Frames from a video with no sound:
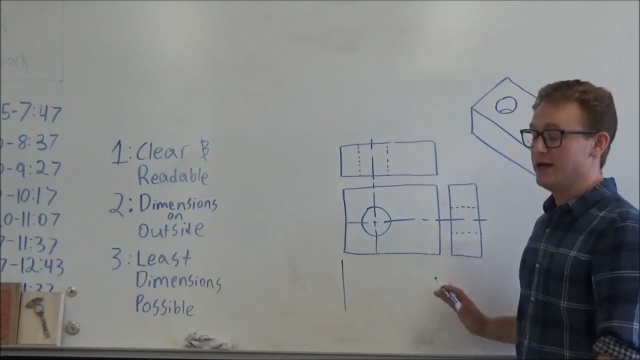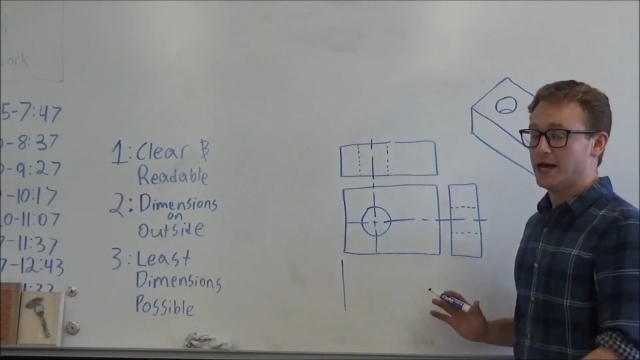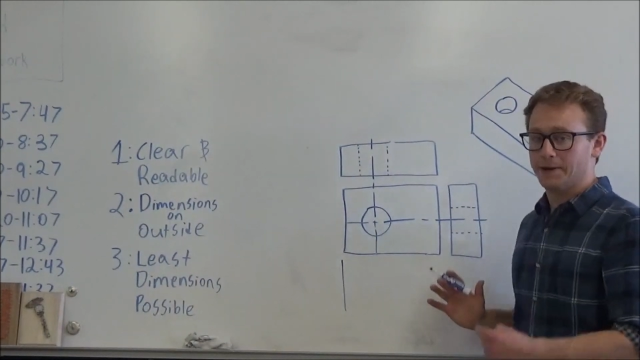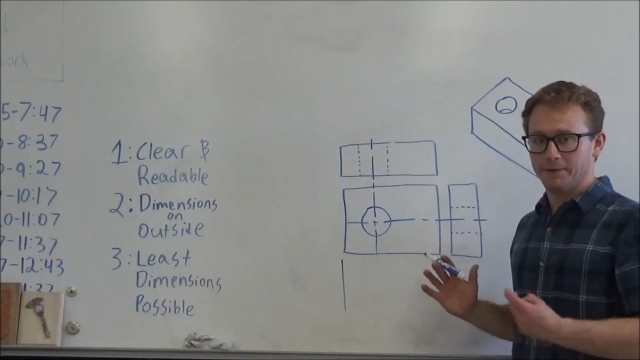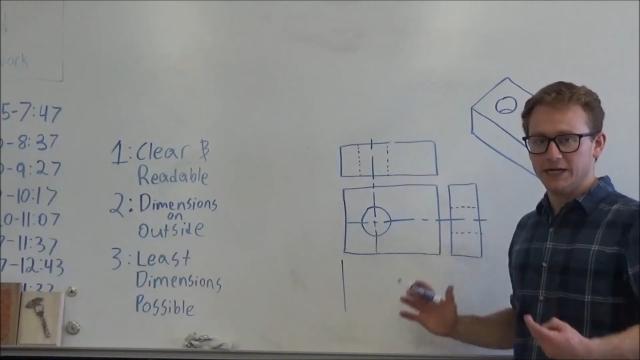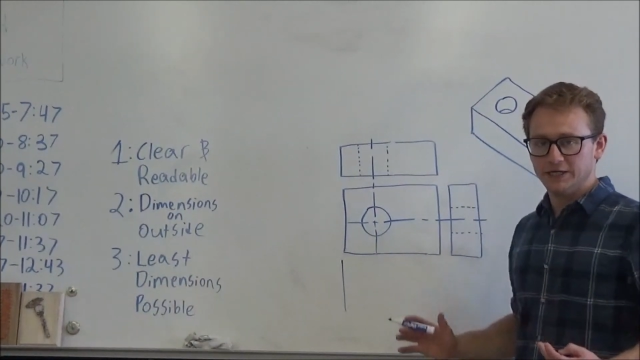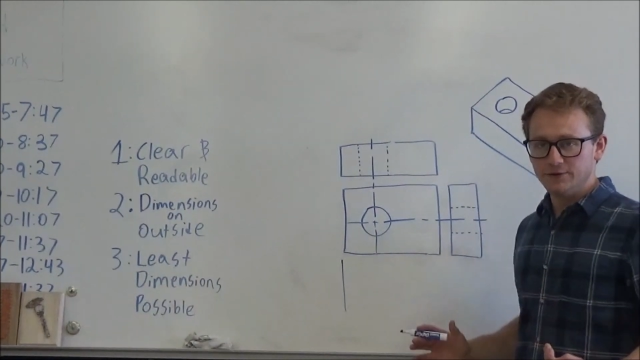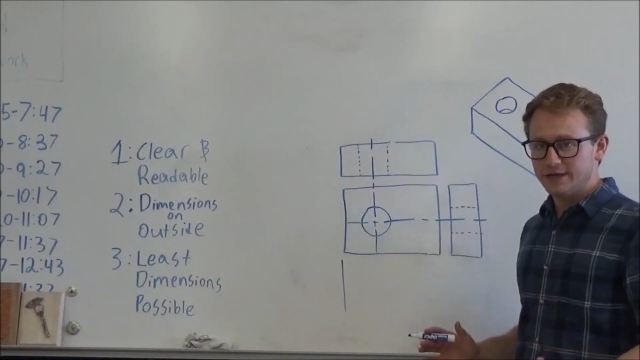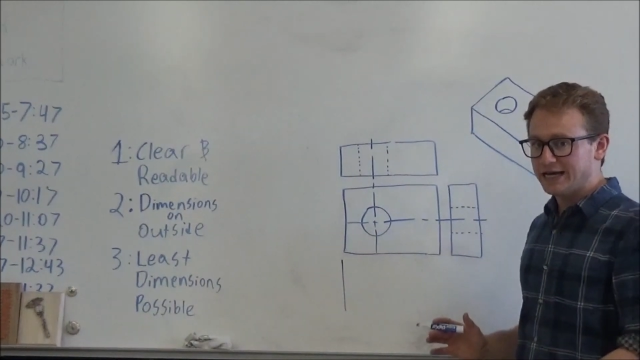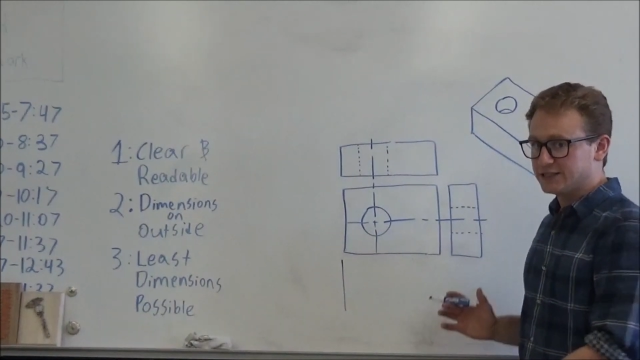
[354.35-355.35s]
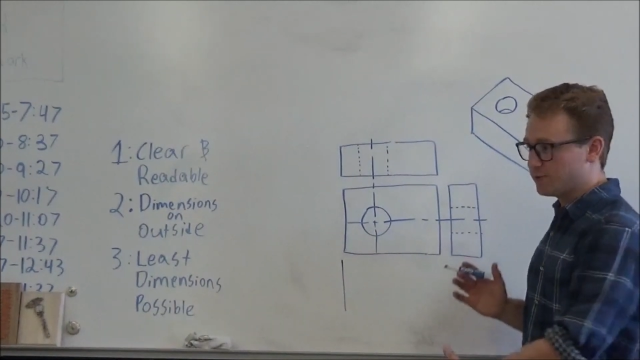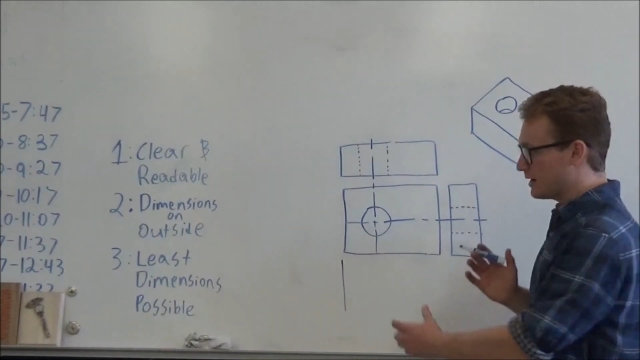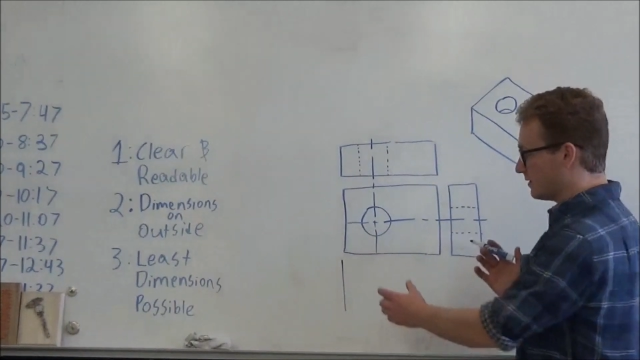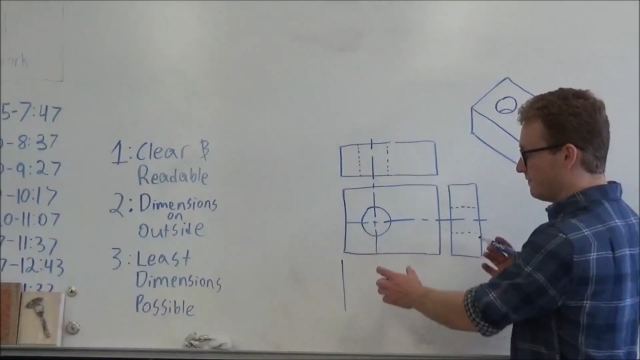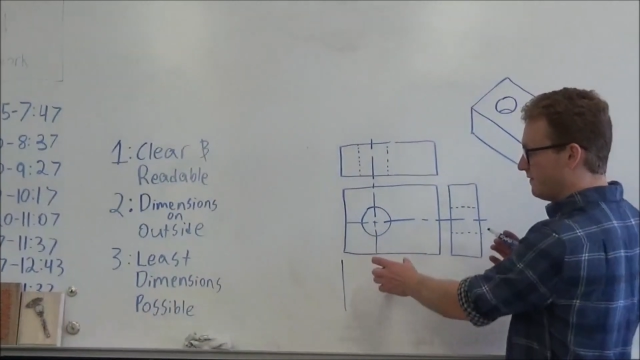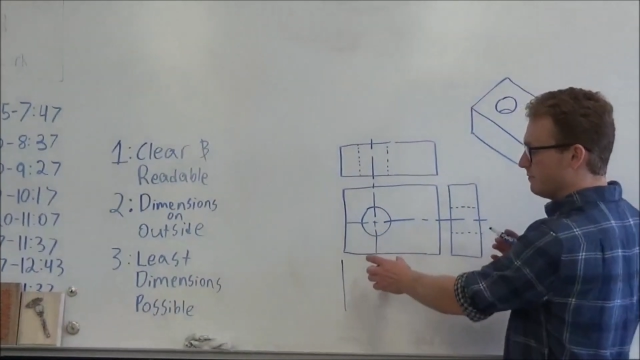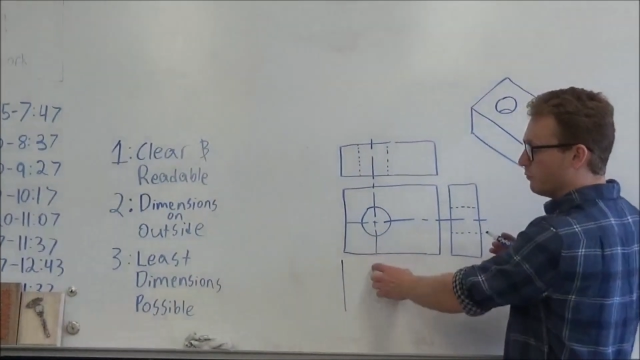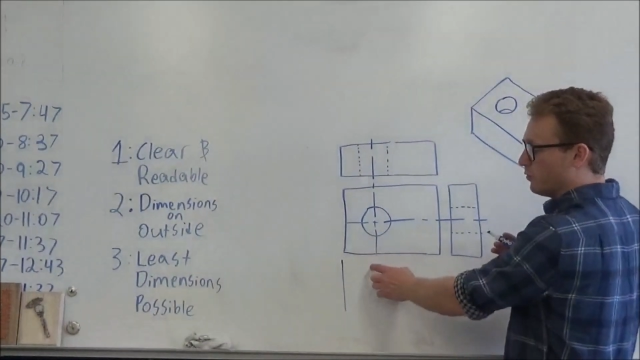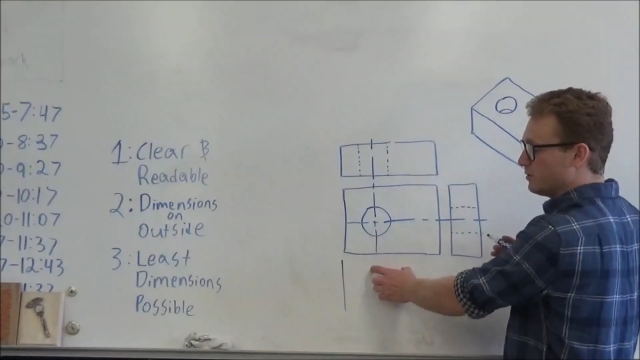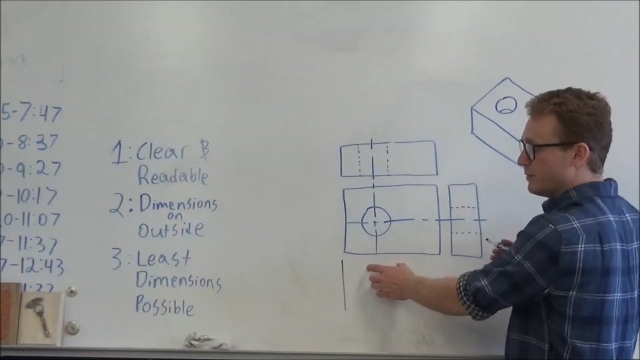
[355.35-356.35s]
I'm going to do that so I can fit
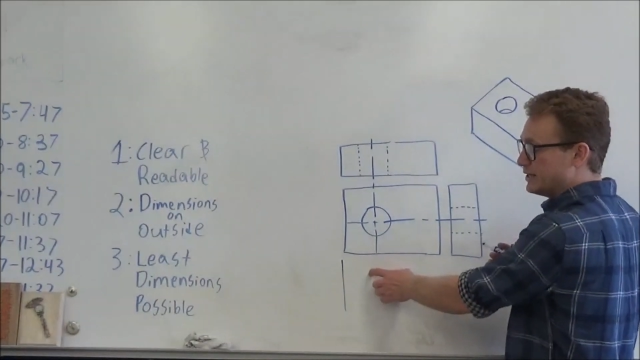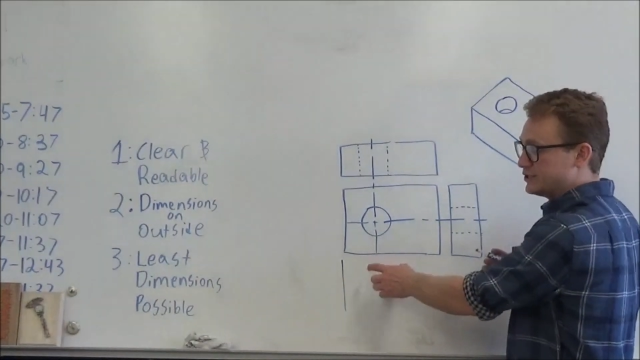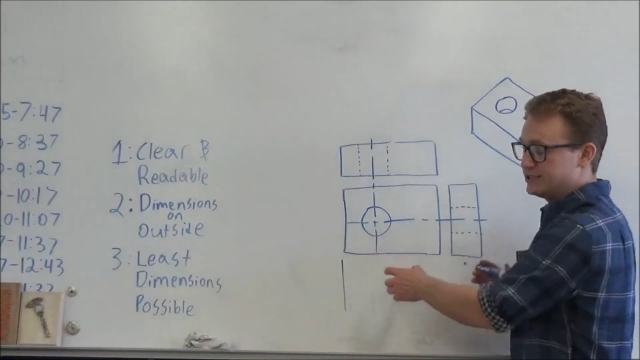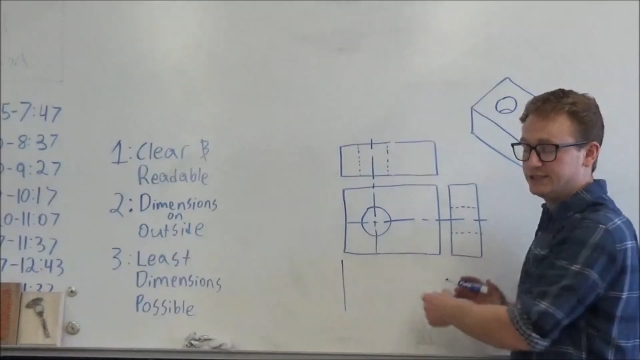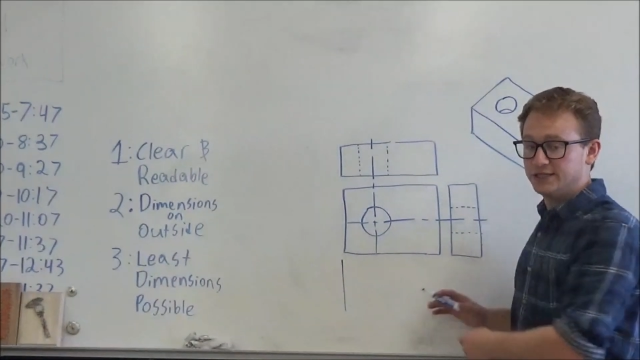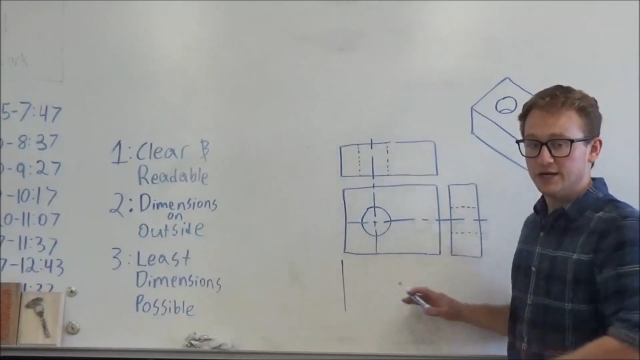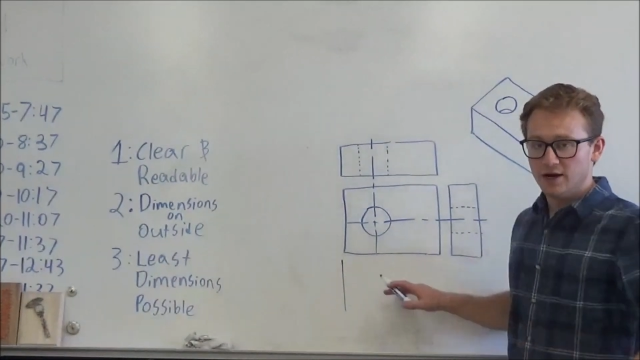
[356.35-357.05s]
more dimensions